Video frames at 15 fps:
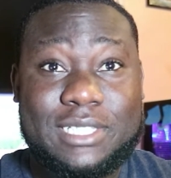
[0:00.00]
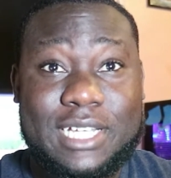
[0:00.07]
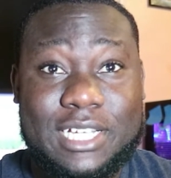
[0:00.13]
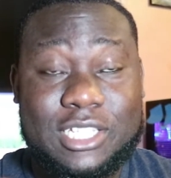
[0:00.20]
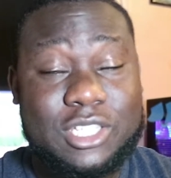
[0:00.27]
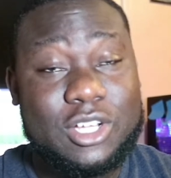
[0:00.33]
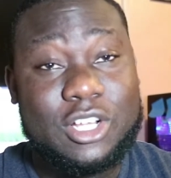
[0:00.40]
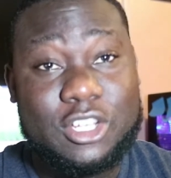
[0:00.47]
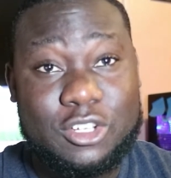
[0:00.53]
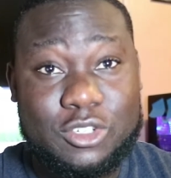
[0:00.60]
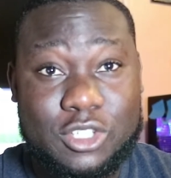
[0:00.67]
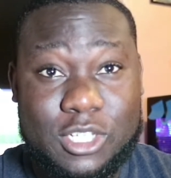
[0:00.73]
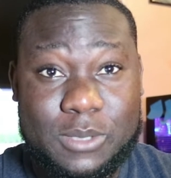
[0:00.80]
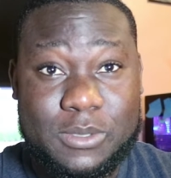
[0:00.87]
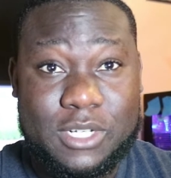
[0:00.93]
Thanks to all the
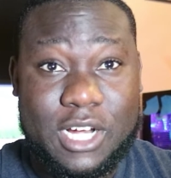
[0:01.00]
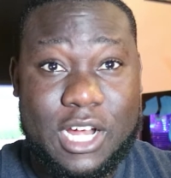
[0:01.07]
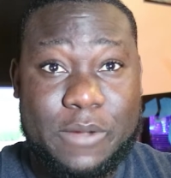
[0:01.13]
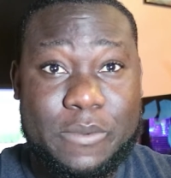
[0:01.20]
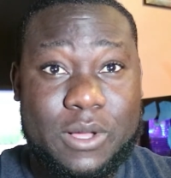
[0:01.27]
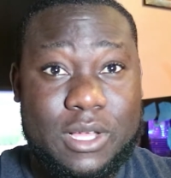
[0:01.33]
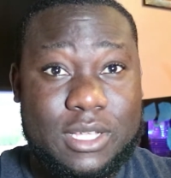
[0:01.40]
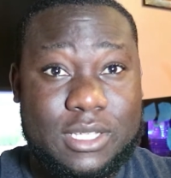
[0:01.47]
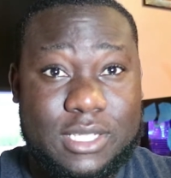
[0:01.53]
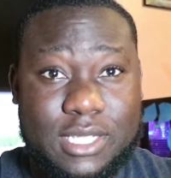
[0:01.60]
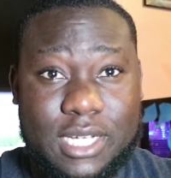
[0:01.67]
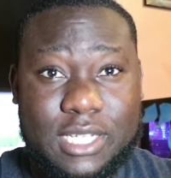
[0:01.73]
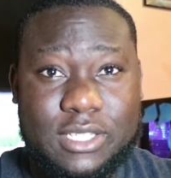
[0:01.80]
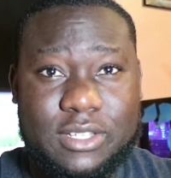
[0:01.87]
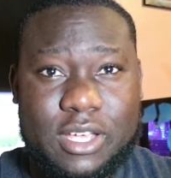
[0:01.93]
new subscribers,
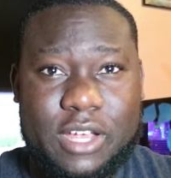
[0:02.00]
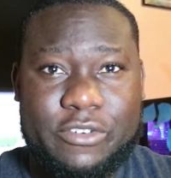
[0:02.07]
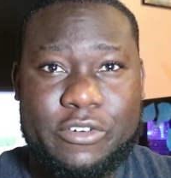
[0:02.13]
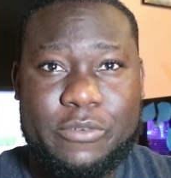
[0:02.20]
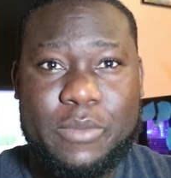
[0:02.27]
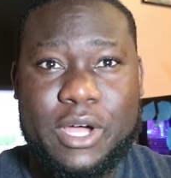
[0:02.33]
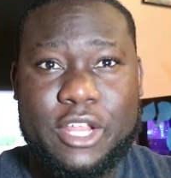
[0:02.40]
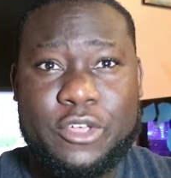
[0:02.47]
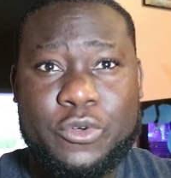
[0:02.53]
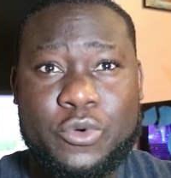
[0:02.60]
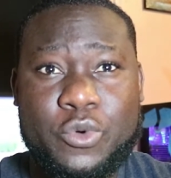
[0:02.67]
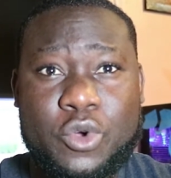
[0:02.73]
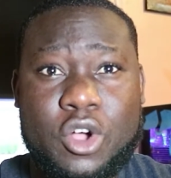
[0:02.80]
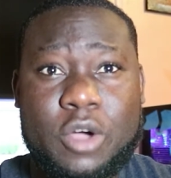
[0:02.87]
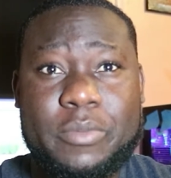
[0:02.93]
thanks to everybody
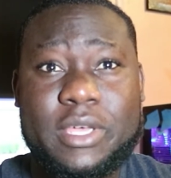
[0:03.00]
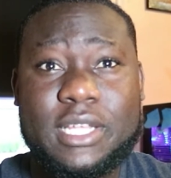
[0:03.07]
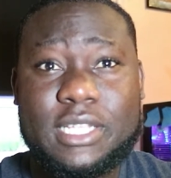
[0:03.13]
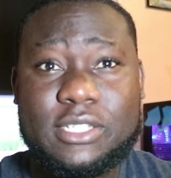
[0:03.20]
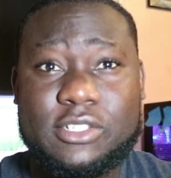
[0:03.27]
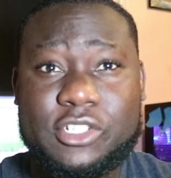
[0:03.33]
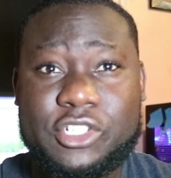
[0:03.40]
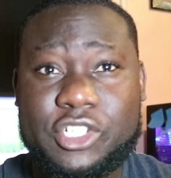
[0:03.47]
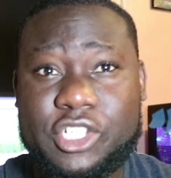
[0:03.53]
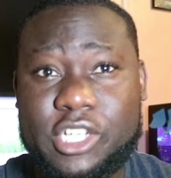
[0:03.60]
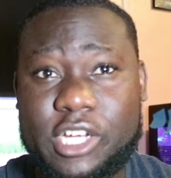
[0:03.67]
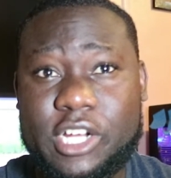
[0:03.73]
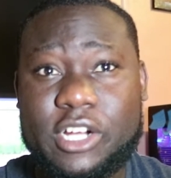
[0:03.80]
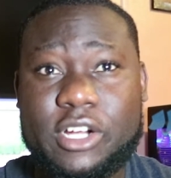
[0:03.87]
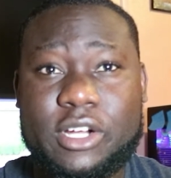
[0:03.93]
who comment,
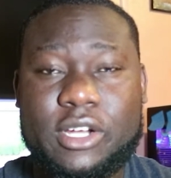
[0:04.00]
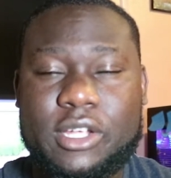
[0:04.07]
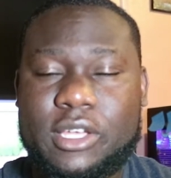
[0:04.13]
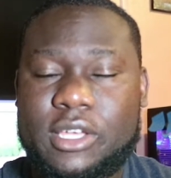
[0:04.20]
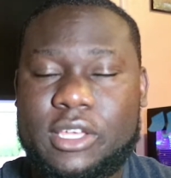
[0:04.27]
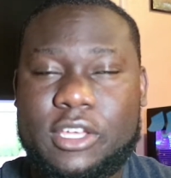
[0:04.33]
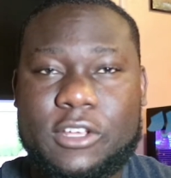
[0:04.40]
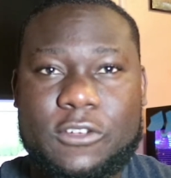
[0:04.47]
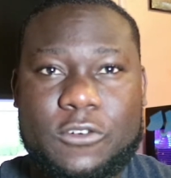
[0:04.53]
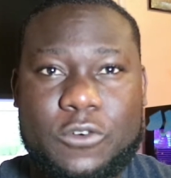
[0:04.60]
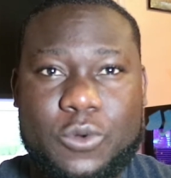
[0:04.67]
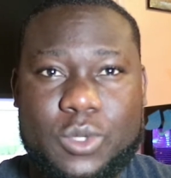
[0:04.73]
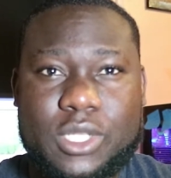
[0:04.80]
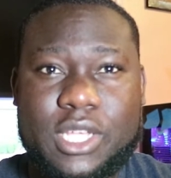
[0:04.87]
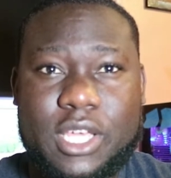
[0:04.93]
share, you know,
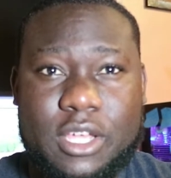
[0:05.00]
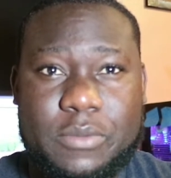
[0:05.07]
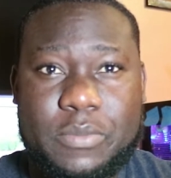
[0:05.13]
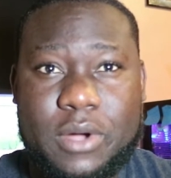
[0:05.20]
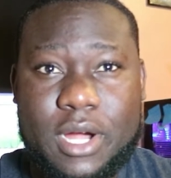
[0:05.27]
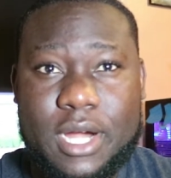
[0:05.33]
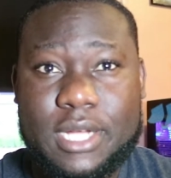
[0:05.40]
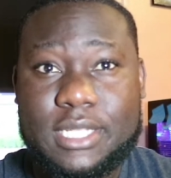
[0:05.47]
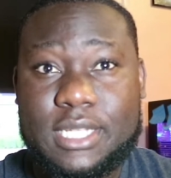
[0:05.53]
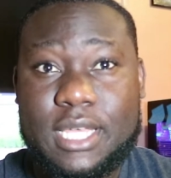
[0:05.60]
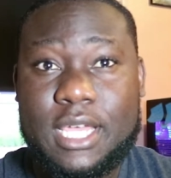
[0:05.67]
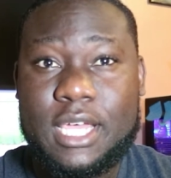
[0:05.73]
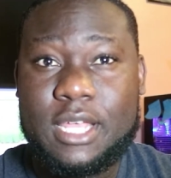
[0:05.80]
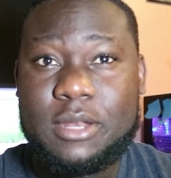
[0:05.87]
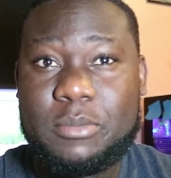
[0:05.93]
who take part
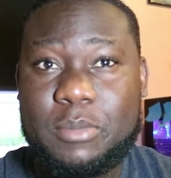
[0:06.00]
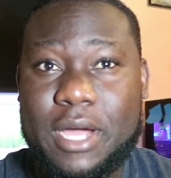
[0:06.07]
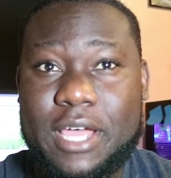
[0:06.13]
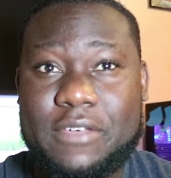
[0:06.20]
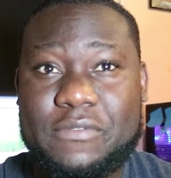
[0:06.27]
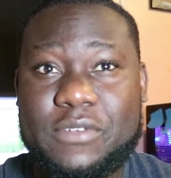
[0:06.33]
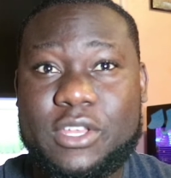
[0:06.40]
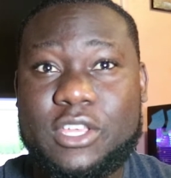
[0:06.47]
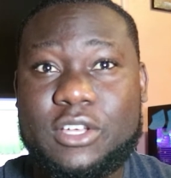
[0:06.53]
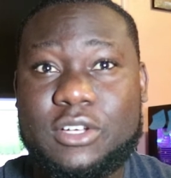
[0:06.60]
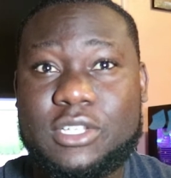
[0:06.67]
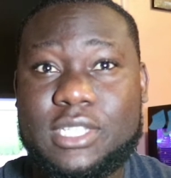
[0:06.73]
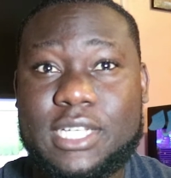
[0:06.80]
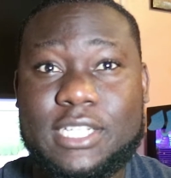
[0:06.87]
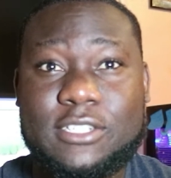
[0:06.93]
in my
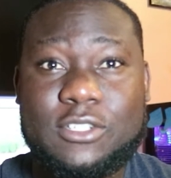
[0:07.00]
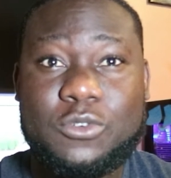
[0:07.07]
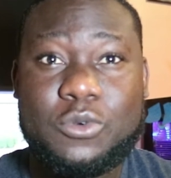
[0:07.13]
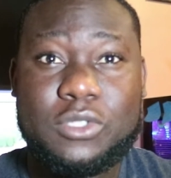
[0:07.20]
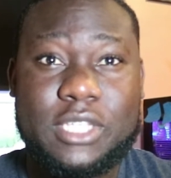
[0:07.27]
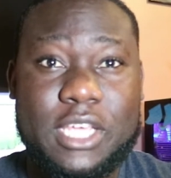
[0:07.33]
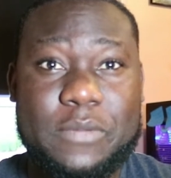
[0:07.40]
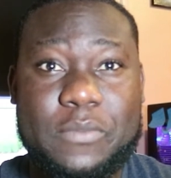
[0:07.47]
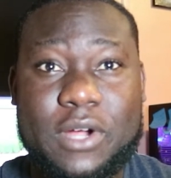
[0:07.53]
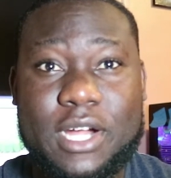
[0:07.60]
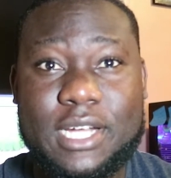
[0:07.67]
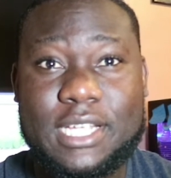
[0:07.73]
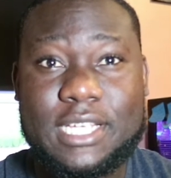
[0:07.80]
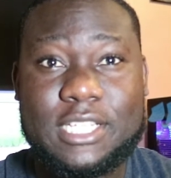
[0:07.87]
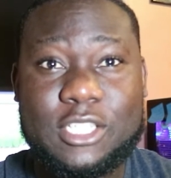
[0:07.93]
videos and who take
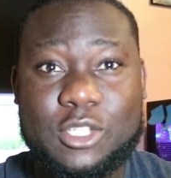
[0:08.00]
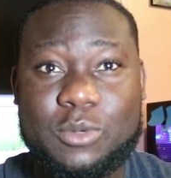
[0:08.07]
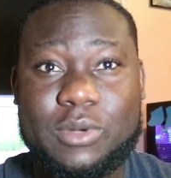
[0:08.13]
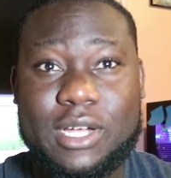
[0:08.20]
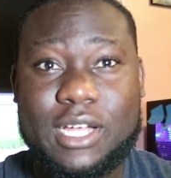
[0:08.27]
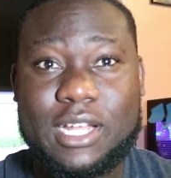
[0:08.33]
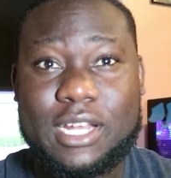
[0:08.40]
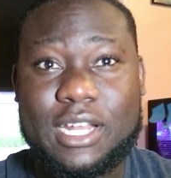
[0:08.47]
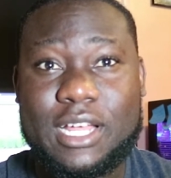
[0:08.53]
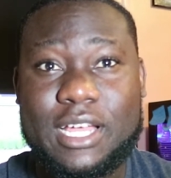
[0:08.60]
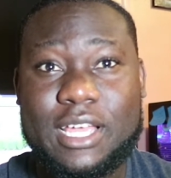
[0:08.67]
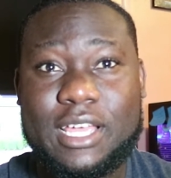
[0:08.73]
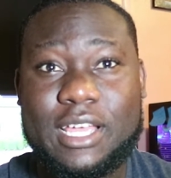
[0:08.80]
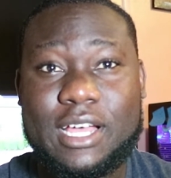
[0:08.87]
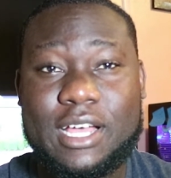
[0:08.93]
part into my
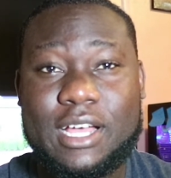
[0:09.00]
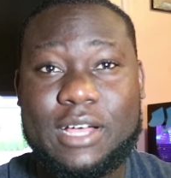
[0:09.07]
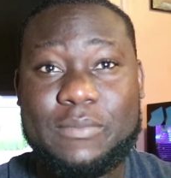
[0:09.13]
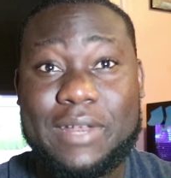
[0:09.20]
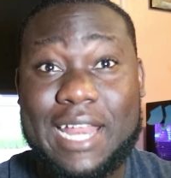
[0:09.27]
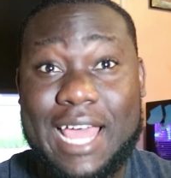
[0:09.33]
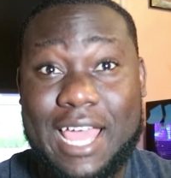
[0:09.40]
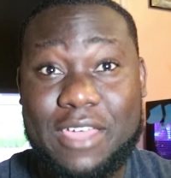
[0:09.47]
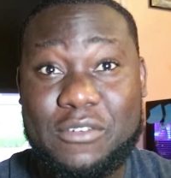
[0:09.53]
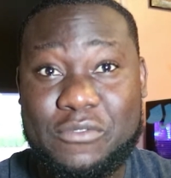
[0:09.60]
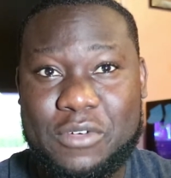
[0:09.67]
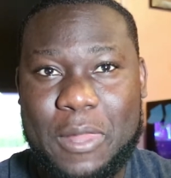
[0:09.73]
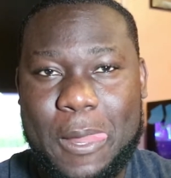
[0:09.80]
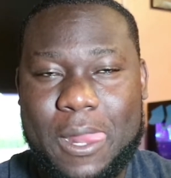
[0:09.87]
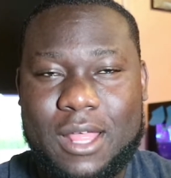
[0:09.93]

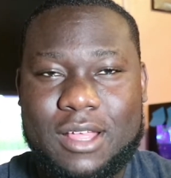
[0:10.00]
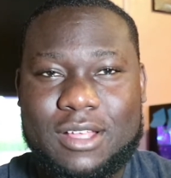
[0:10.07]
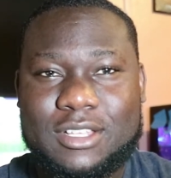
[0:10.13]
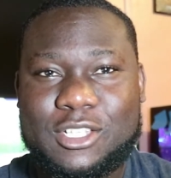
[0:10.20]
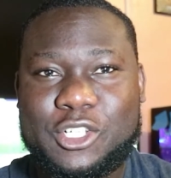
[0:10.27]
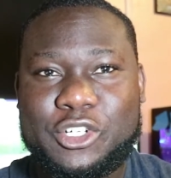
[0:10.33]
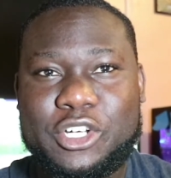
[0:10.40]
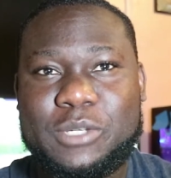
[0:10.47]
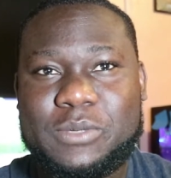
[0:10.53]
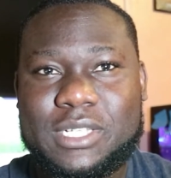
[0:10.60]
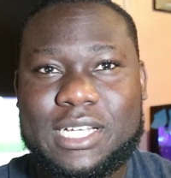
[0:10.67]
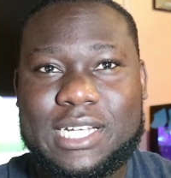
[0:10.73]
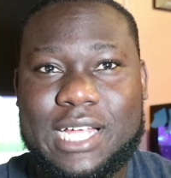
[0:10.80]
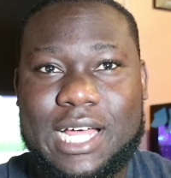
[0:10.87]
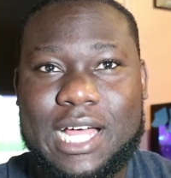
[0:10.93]
live streams
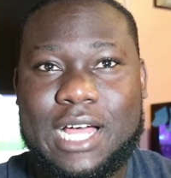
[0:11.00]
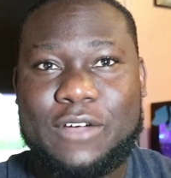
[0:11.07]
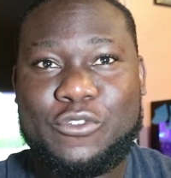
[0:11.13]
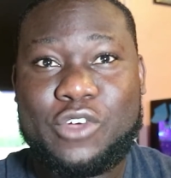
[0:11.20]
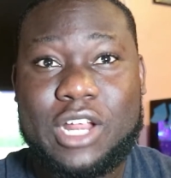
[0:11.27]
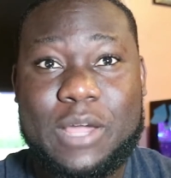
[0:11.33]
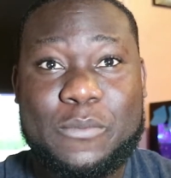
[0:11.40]
that I have when